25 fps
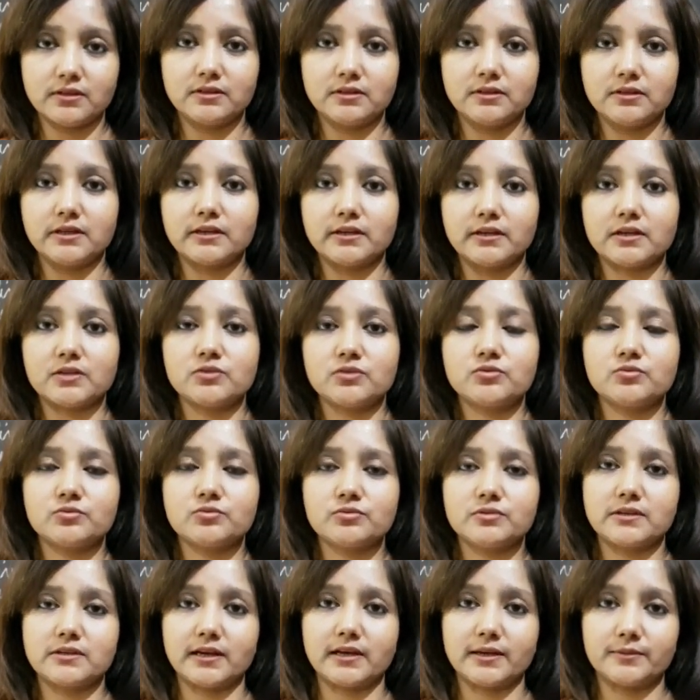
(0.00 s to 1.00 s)
there are two
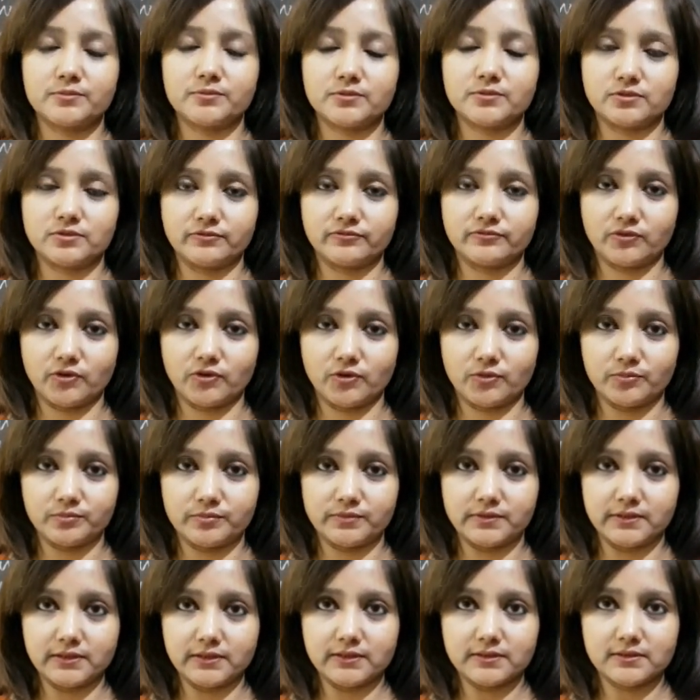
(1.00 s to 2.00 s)
types of
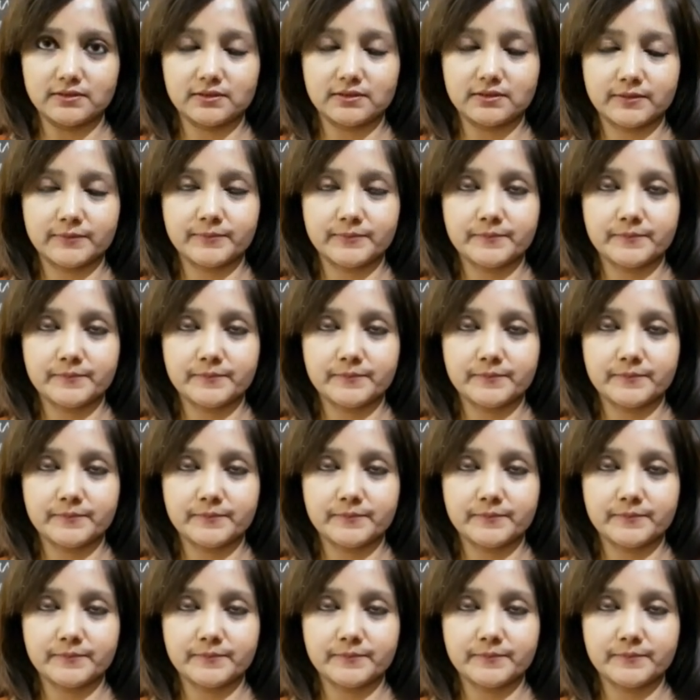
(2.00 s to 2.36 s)
objects.